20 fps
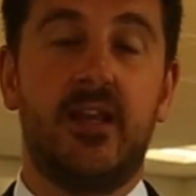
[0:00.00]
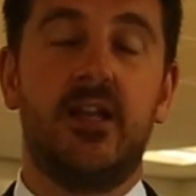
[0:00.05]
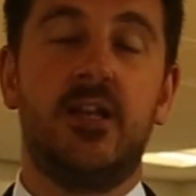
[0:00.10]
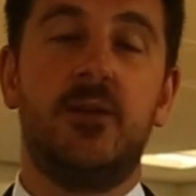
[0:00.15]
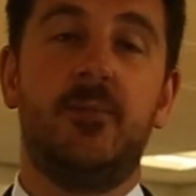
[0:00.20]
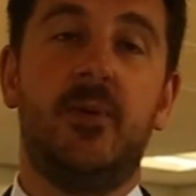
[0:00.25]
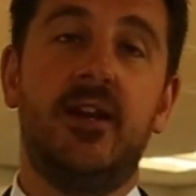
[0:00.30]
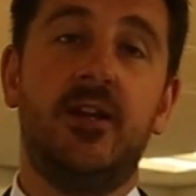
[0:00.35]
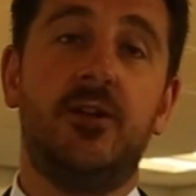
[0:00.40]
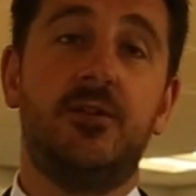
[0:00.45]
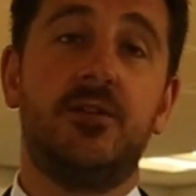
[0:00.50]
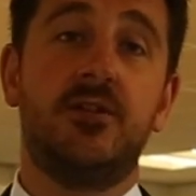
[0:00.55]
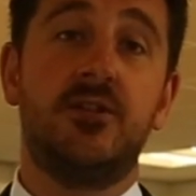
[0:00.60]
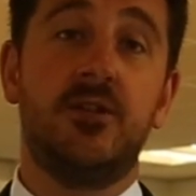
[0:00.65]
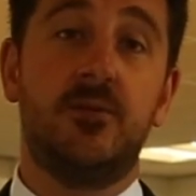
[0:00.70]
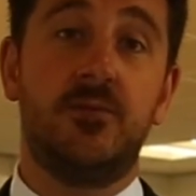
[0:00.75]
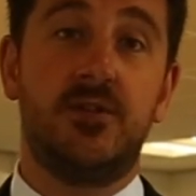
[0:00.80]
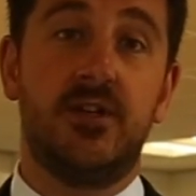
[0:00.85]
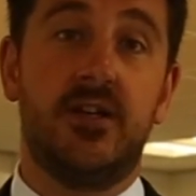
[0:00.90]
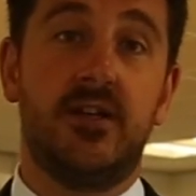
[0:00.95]
Depending on the
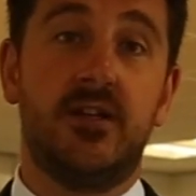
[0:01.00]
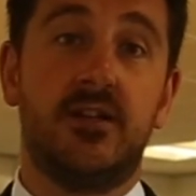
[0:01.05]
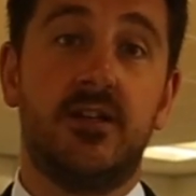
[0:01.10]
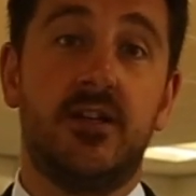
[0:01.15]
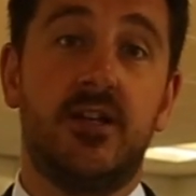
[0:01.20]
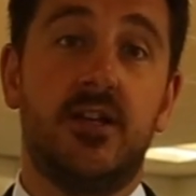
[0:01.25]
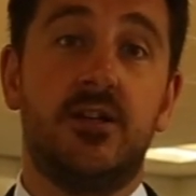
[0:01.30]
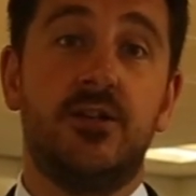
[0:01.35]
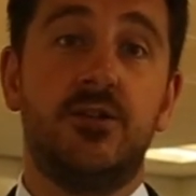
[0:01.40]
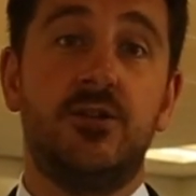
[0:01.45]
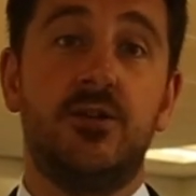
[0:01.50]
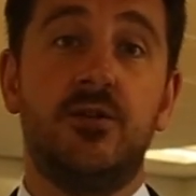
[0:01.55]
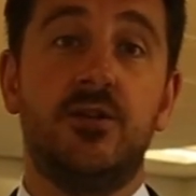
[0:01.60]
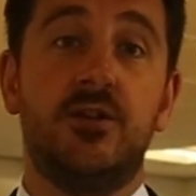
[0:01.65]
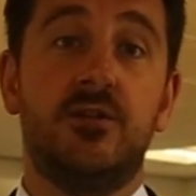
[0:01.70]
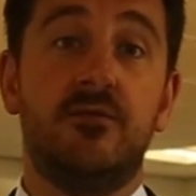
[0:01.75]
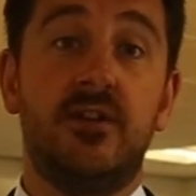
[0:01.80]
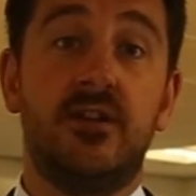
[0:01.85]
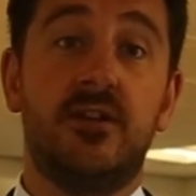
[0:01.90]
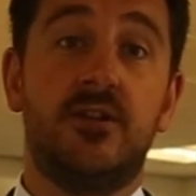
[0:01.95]
subject,
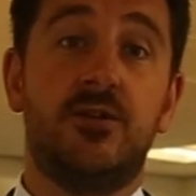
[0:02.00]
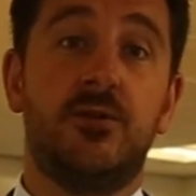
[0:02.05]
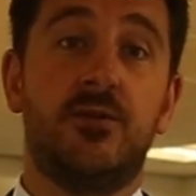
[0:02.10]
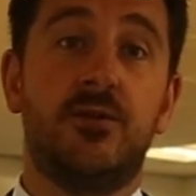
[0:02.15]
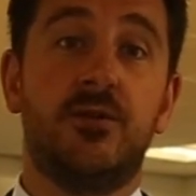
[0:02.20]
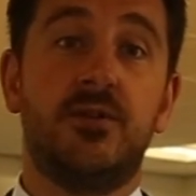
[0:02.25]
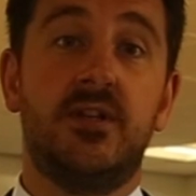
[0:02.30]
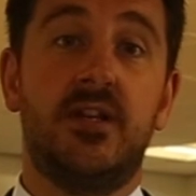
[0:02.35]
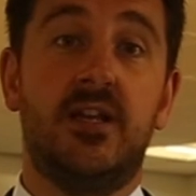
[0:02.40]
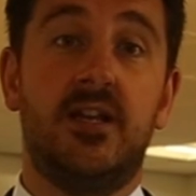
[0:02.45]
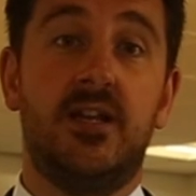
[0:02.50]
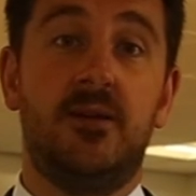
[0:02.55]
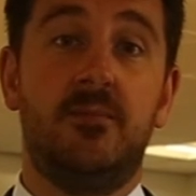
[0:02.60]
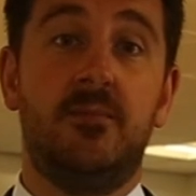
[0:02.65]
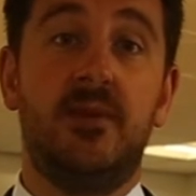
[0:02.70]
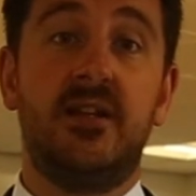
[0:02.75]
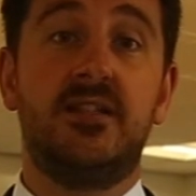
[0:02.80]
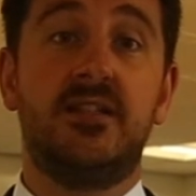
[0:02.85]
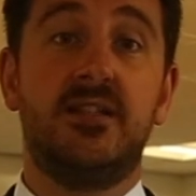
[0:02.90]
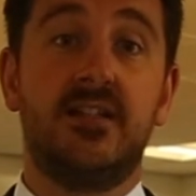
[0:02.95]
students are either taught in
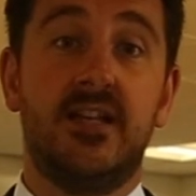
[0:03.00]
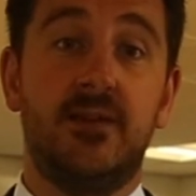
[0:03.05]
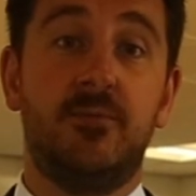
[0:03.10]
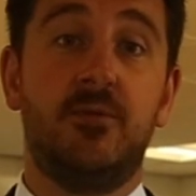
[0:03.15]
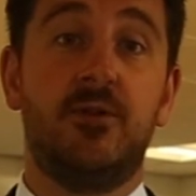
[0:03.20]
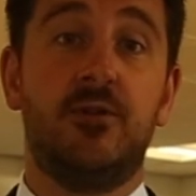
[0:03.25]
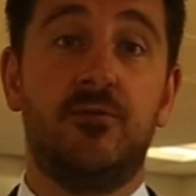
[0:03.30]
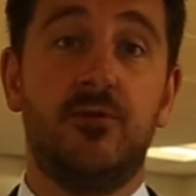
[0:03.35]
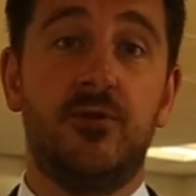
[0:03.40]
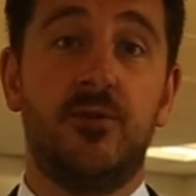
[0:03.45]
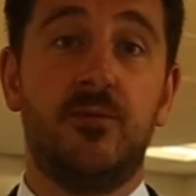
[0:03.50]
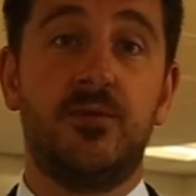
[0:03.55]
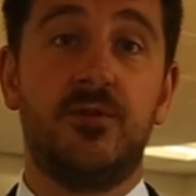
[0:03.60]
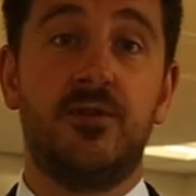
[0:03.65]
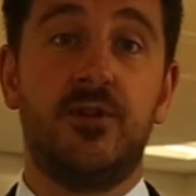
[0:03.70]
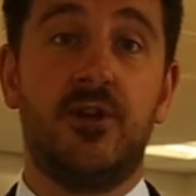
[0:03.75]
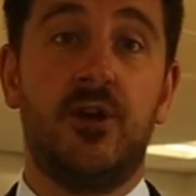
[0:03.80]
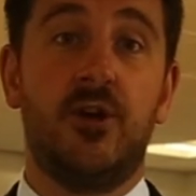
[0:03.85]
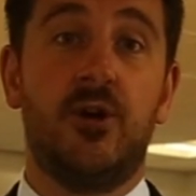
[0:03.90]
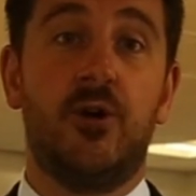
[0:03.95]
mixed attainment groups
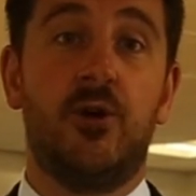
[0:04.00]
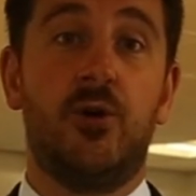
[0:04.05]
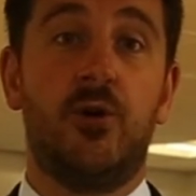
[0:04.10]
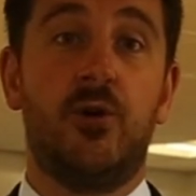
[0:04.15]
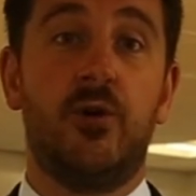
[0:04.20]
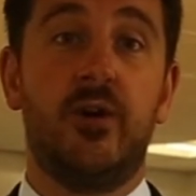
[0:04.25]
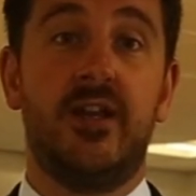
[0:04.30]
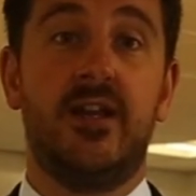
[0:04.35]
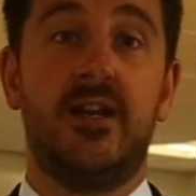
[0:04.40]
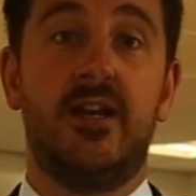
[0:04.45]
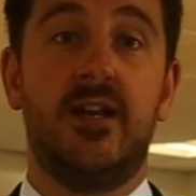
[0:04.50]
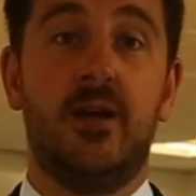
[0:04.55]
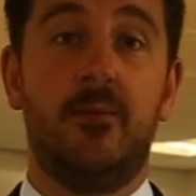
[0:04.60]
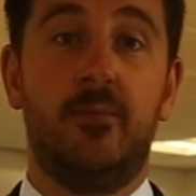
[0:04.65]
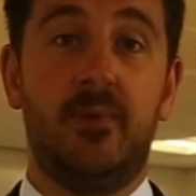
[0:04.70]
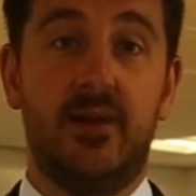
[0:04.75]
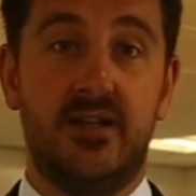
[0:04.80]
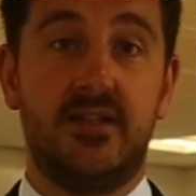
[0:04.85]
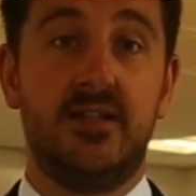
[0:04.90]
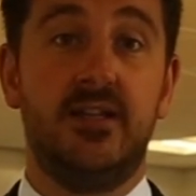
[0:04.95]
or in
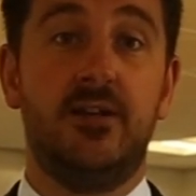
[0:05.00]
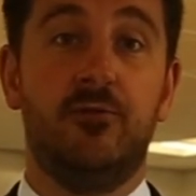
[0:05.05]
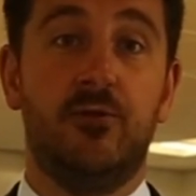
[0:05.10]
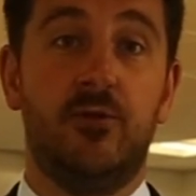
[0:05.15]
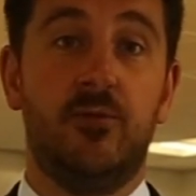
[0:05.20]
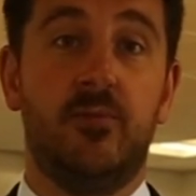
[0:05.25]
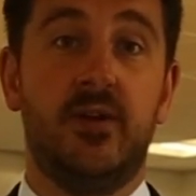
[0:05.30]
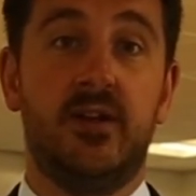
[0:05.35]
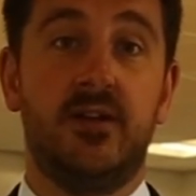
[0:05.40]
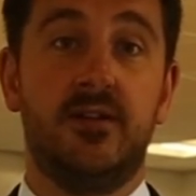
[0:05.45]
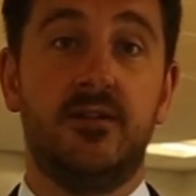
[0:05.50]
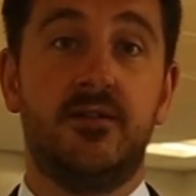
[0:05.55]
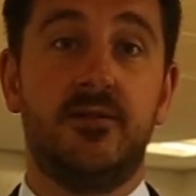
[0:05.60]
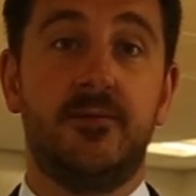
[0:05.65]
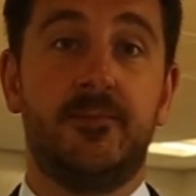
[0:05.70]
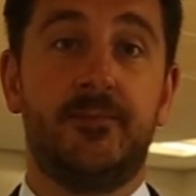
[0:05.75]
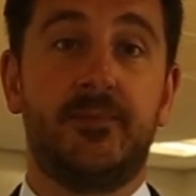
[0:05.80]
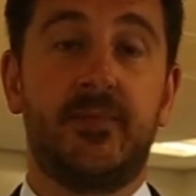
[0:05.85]
ability groupings.